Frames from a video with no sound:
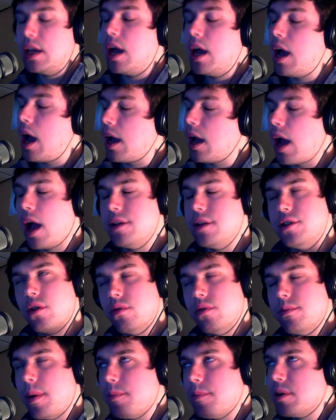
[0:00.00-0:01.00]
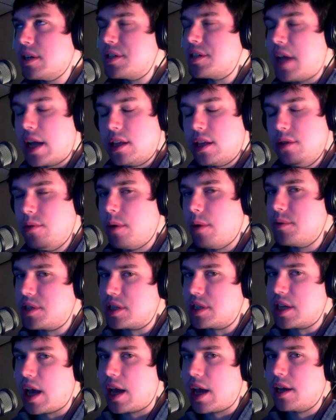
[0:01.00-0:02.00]
I, I don't remember exactly what was
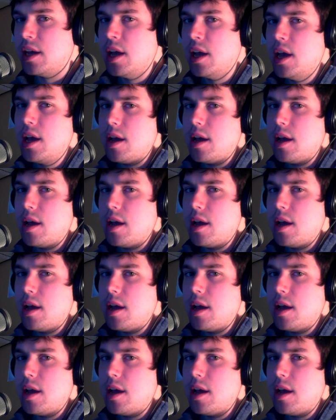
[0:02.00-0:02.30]
said,